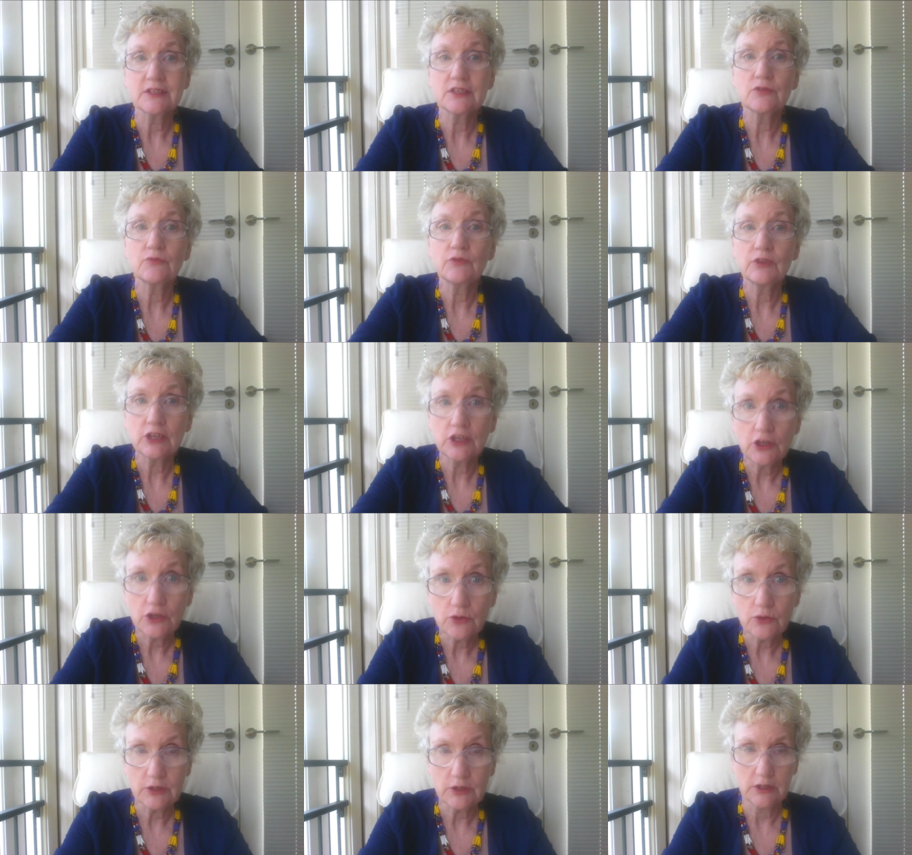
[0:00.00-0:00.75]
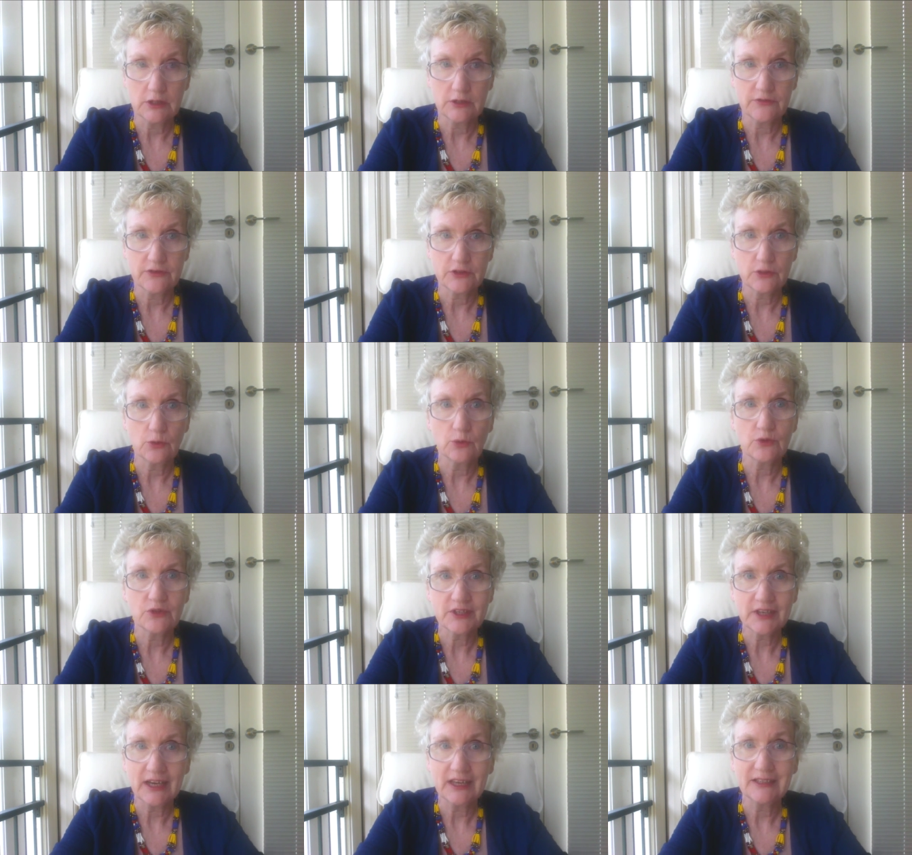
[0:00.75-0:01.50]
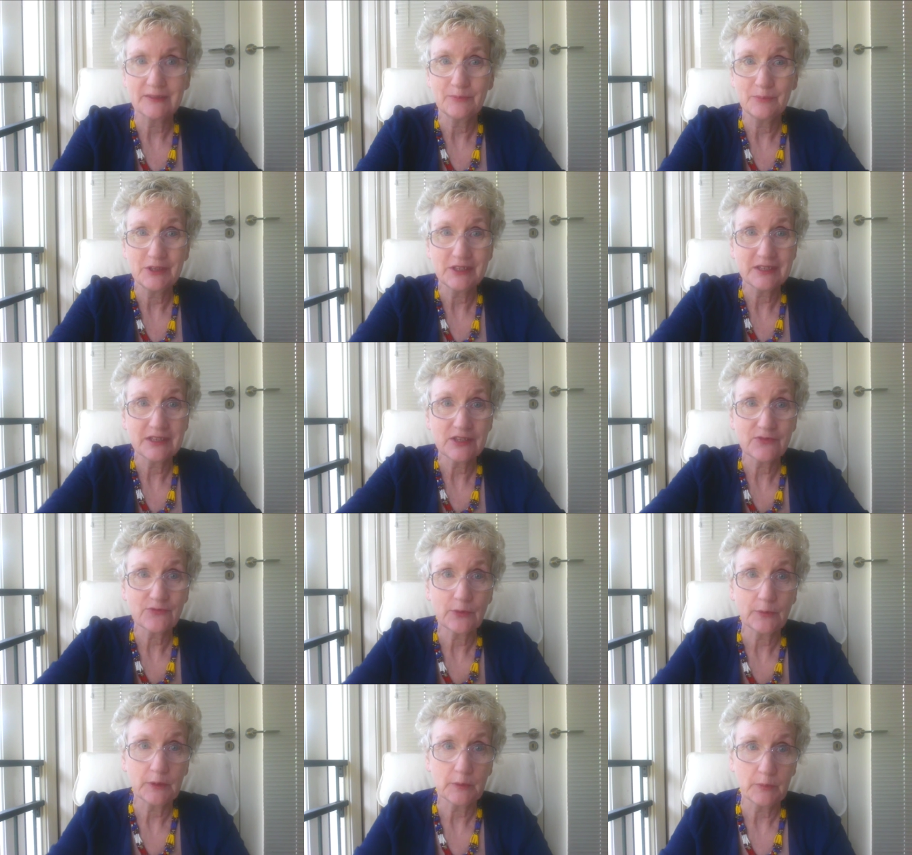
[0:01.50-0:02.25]
It's a reunion of sorts, and
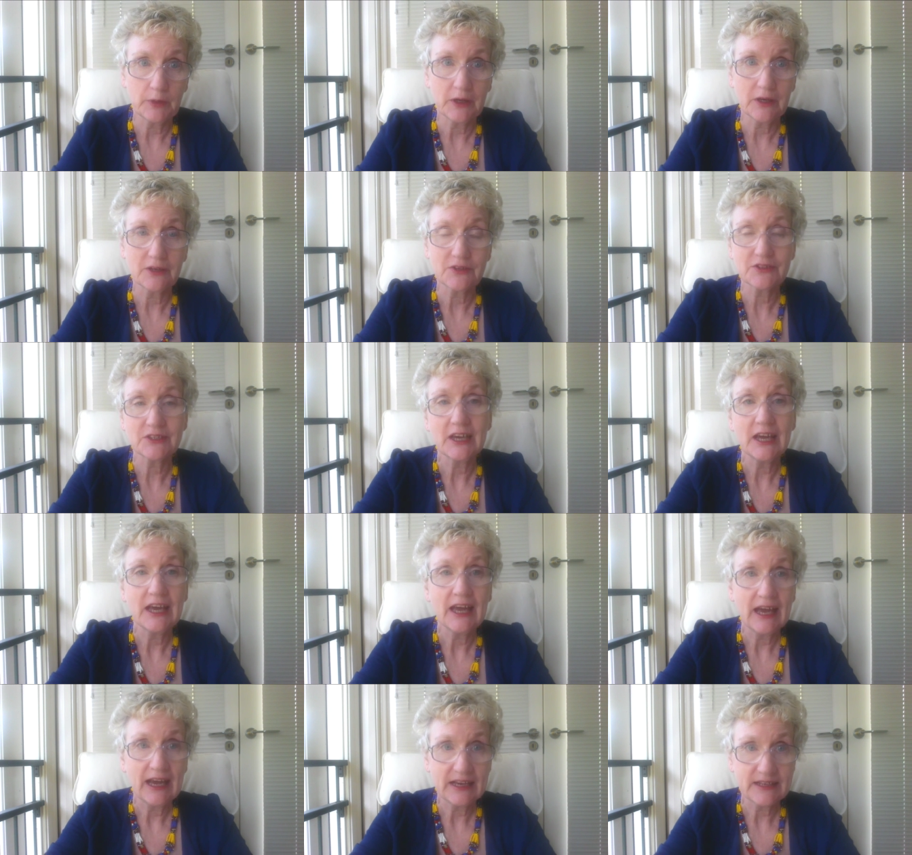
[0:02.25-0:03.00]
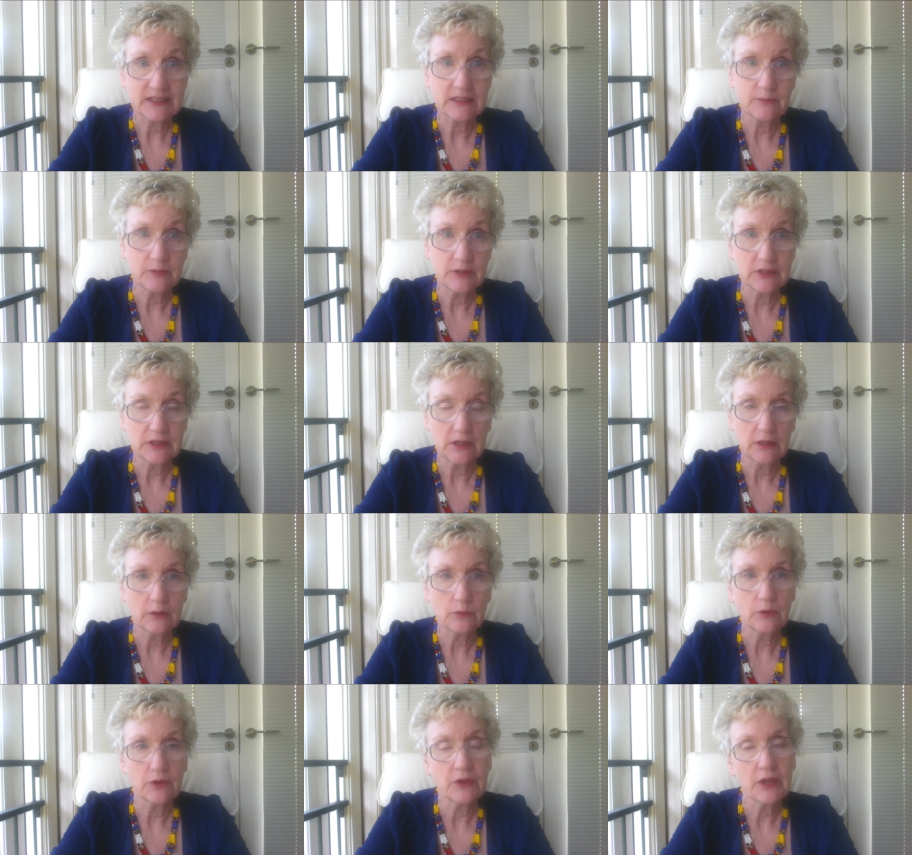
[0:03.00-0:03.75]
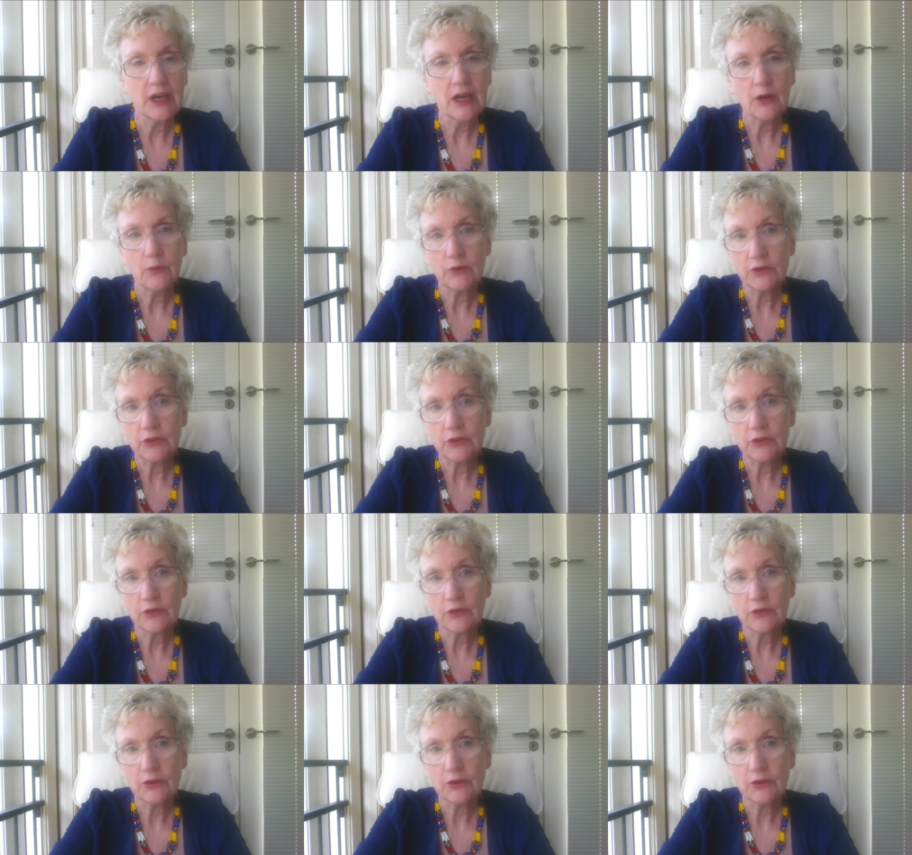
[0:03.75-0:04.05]
business from the past has to be dealt with.